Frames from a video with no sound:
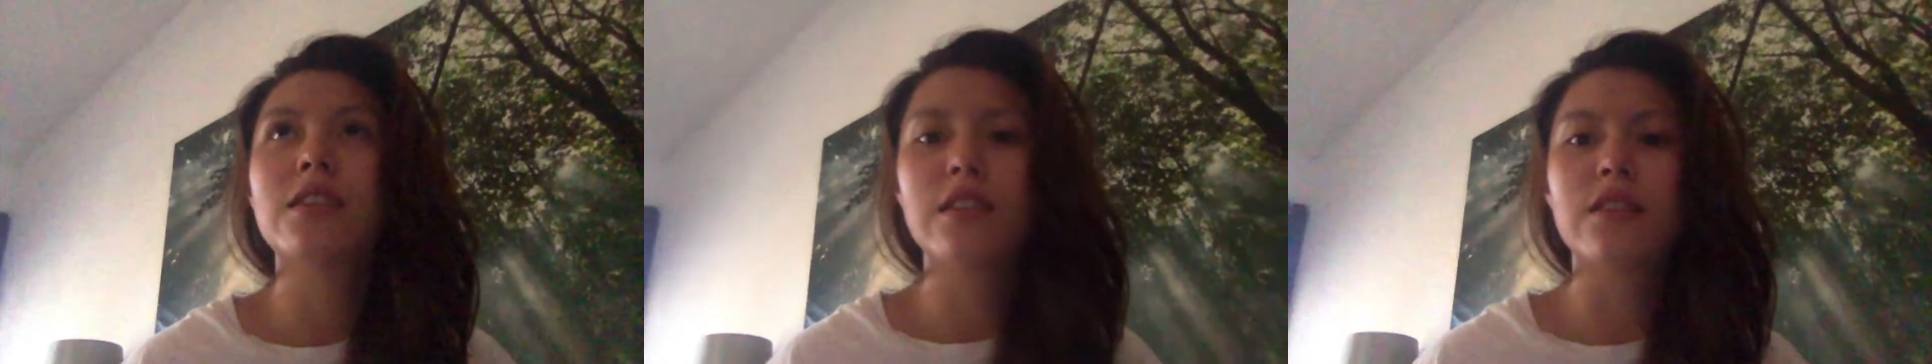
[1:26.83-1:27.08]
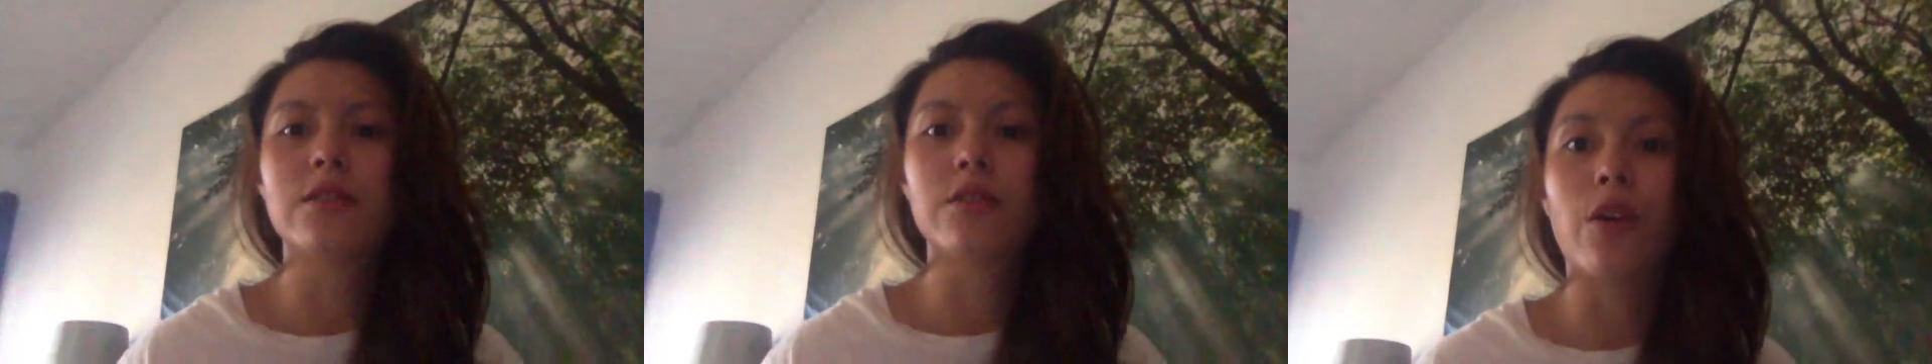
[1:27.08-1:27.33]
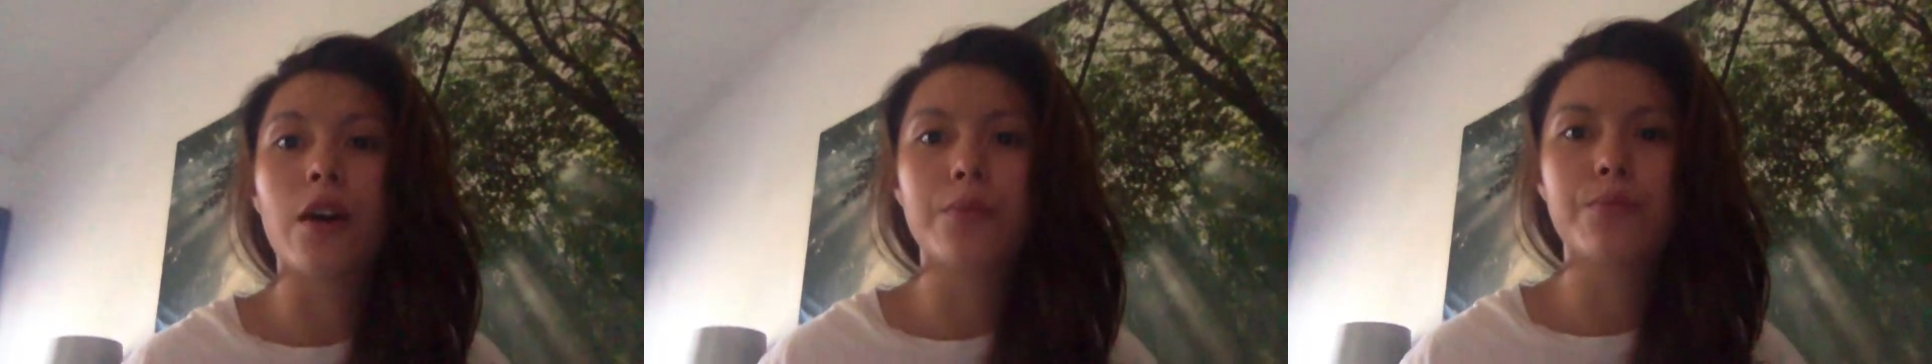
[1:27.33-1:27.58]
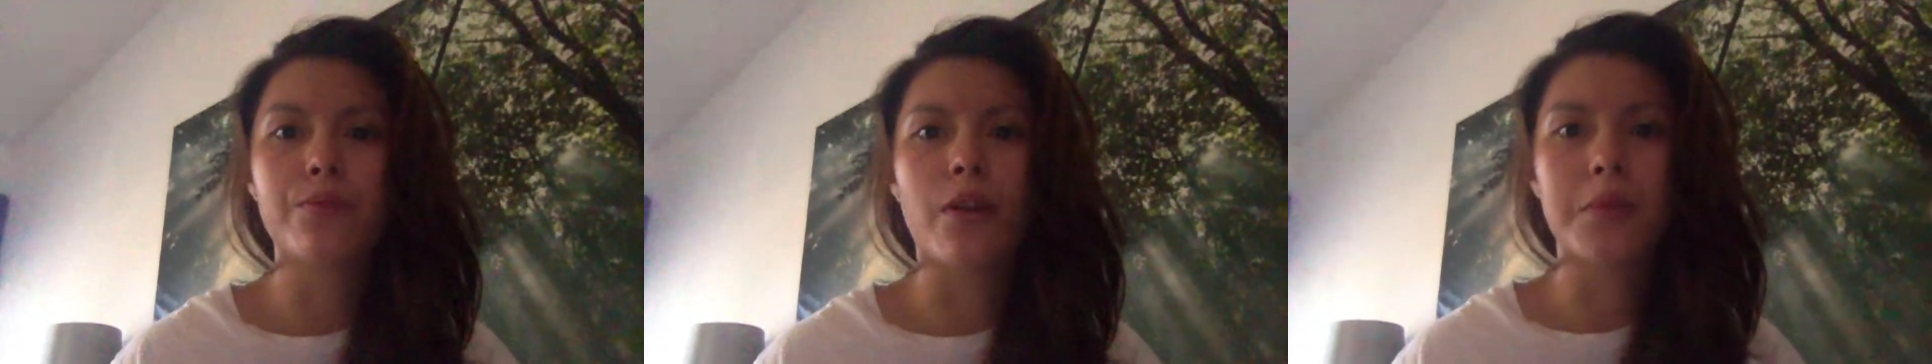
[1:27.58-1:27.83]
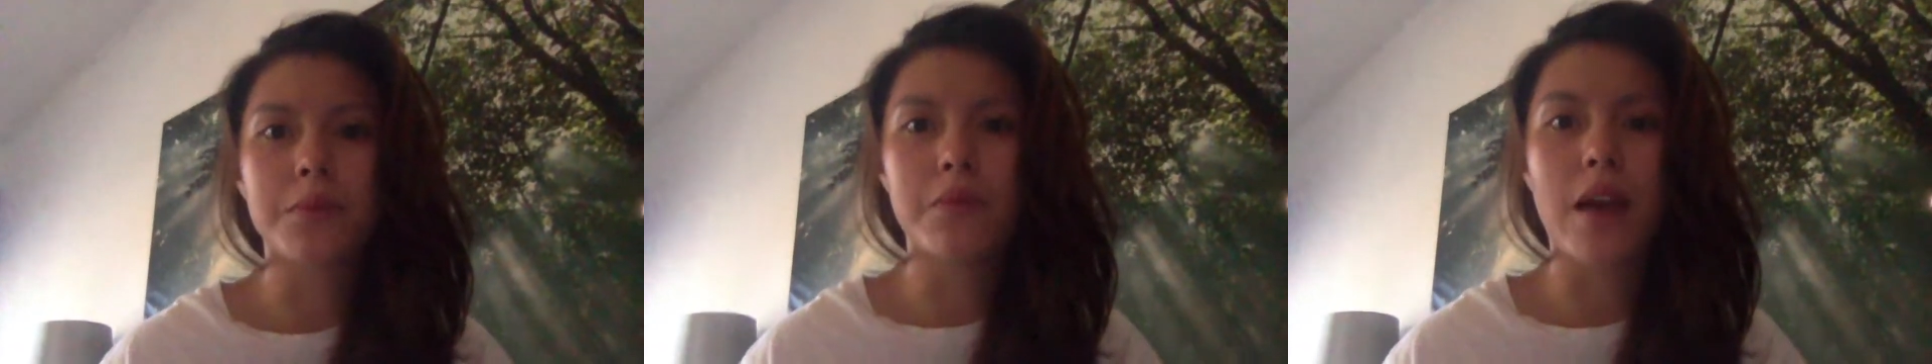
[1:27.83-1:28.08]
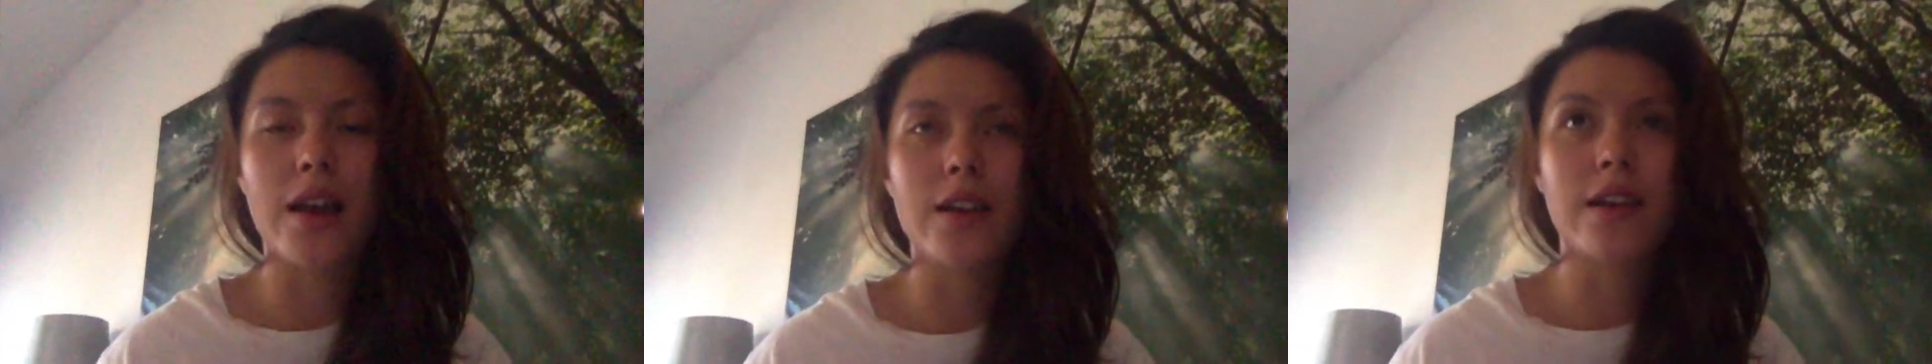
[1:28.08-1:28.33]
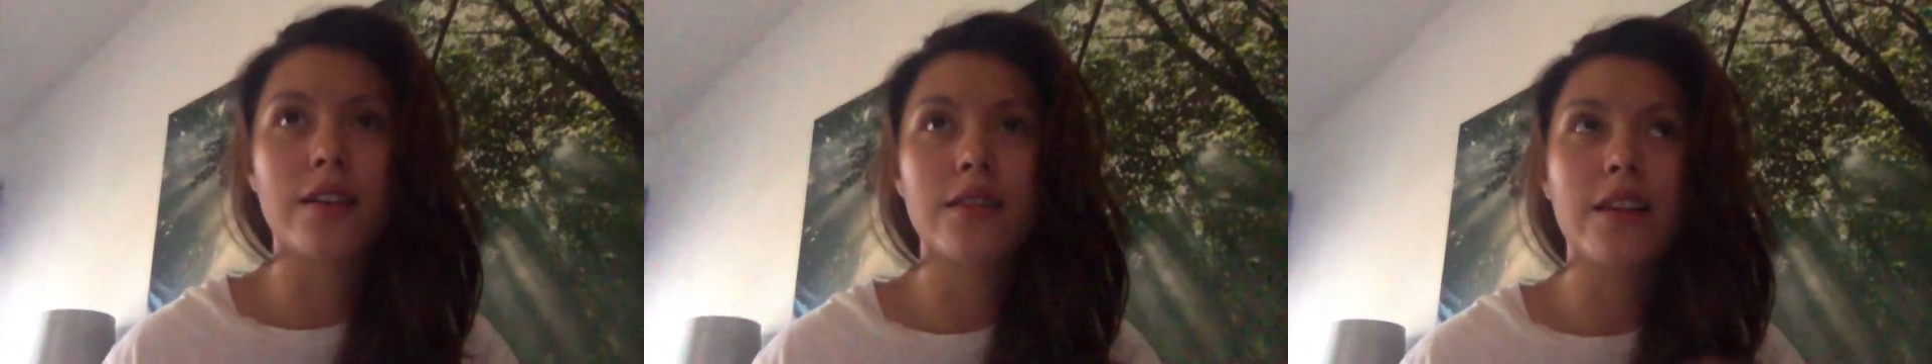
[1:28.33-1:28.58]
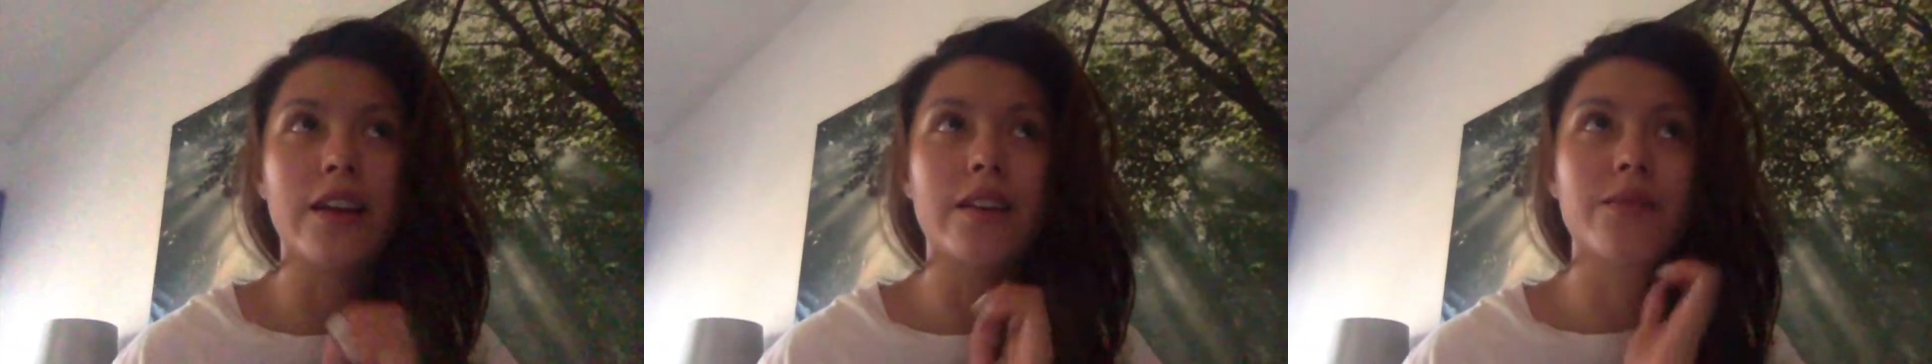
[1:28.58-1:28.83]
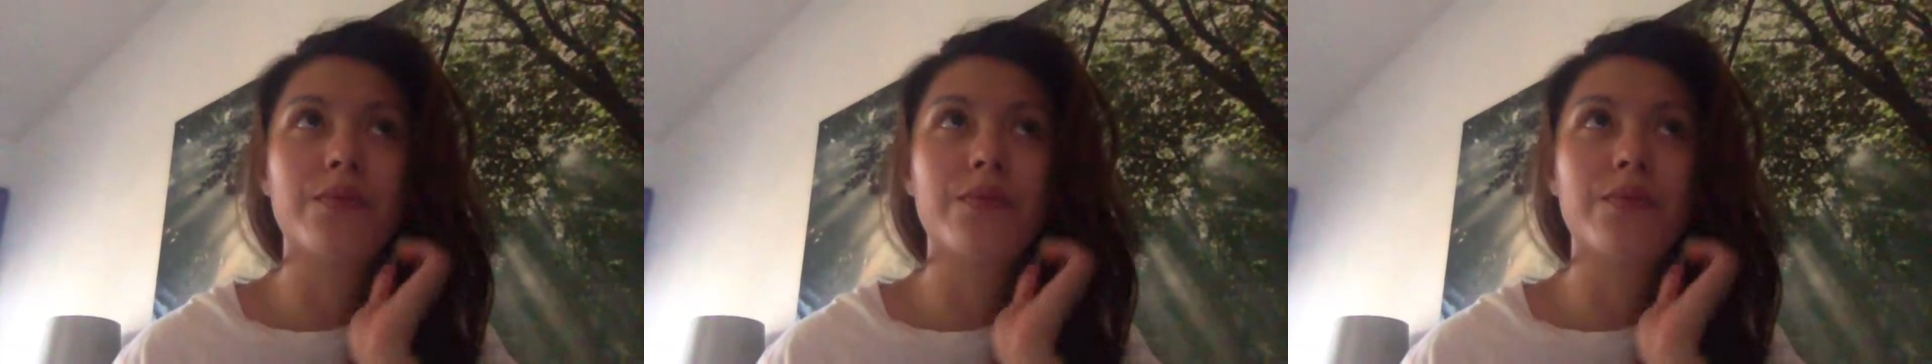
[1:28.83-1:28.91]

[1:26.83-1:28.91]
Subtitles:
this is quite problematic. Like,